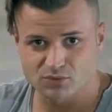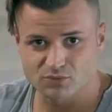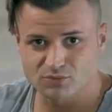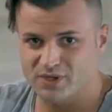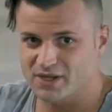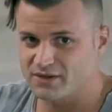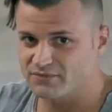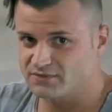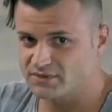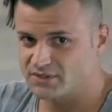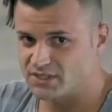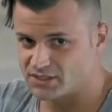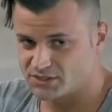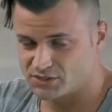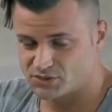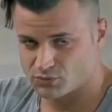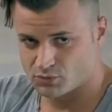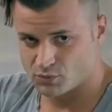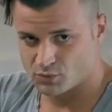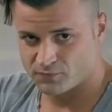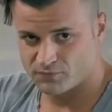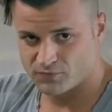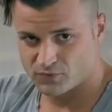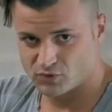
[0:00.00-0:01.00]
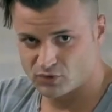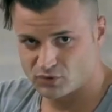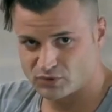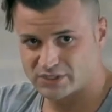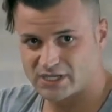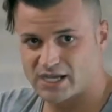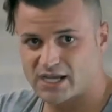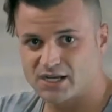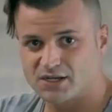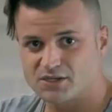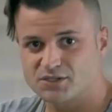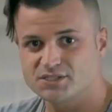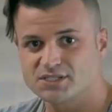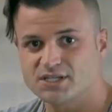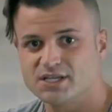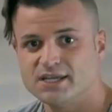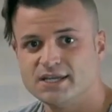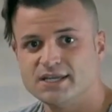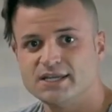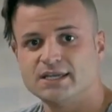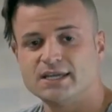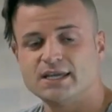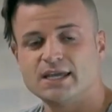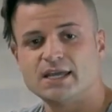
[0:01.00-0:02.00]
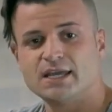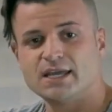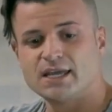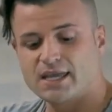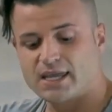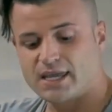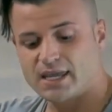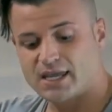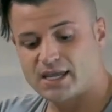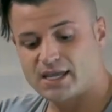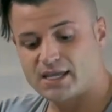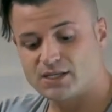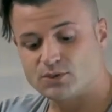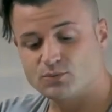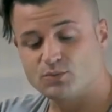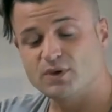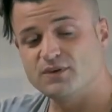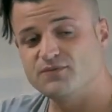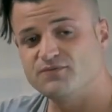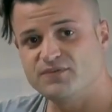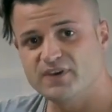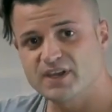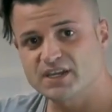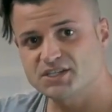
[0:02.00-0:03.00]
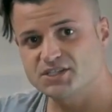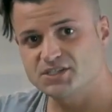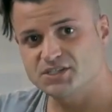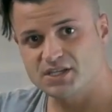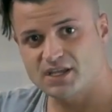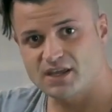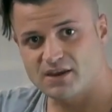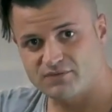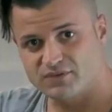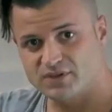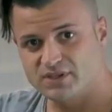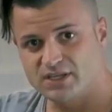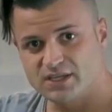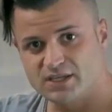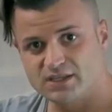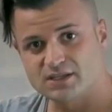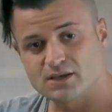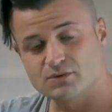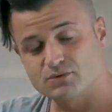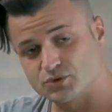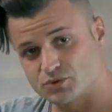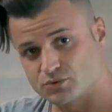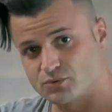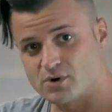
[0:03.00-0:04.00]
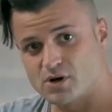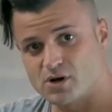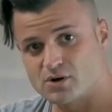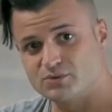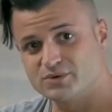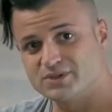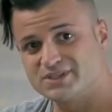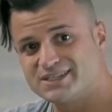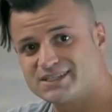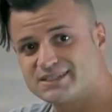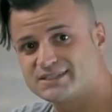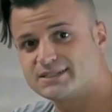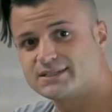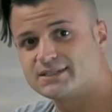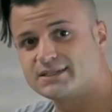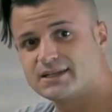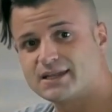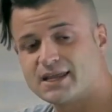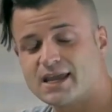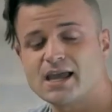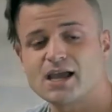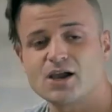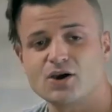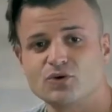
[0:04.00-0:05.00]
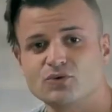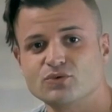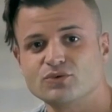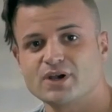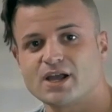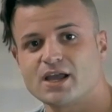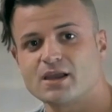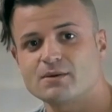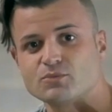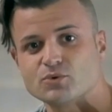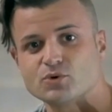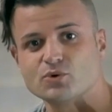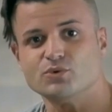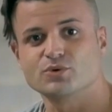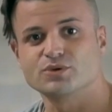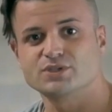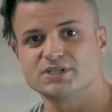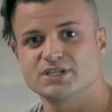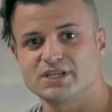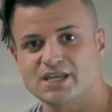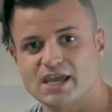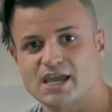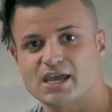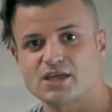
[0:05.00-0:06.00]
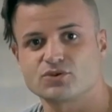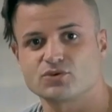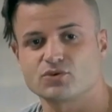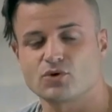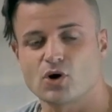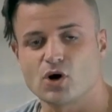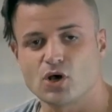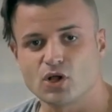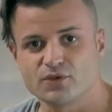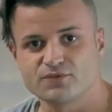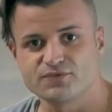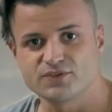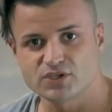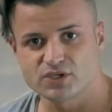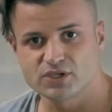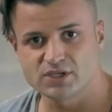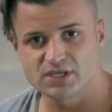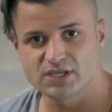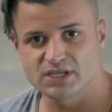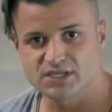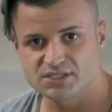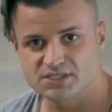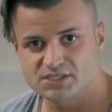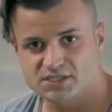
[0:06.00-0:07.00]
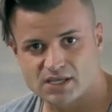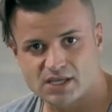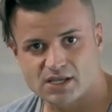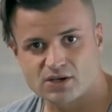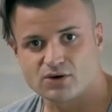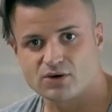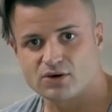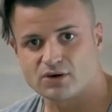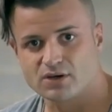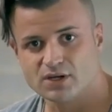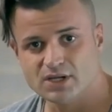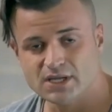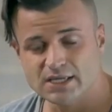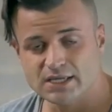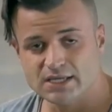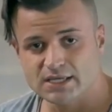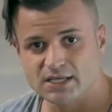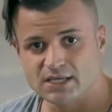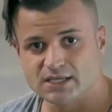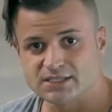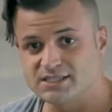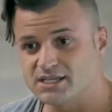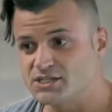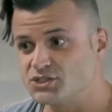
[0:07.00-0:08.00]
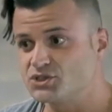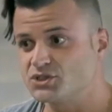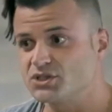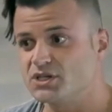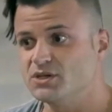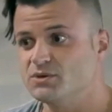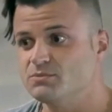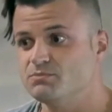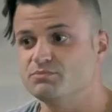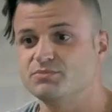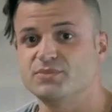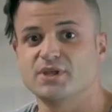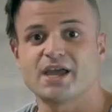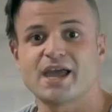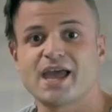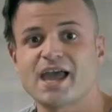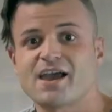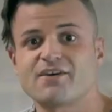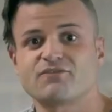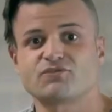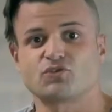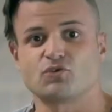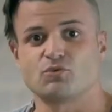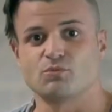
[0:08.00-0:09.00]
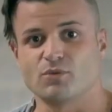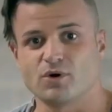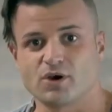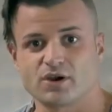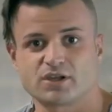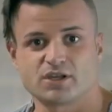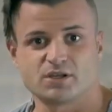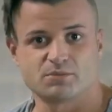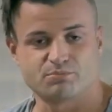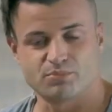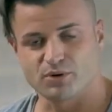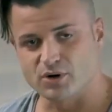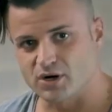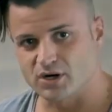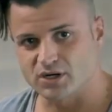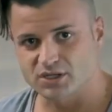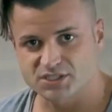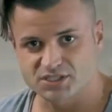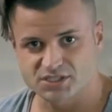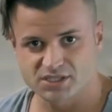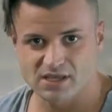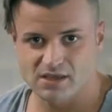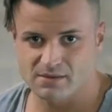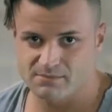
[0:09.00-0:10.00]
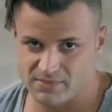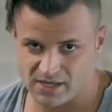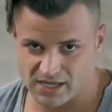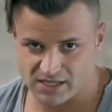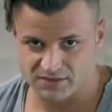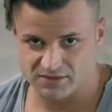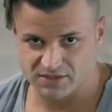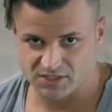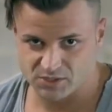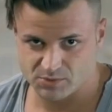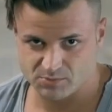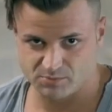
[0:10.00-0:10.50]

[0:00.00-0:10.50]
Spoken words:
We have tons of room for new tires, and we fixed everything that was wrong with it. Now I'm going to gather all of the goodies that are essentially the aftermarket parts that make this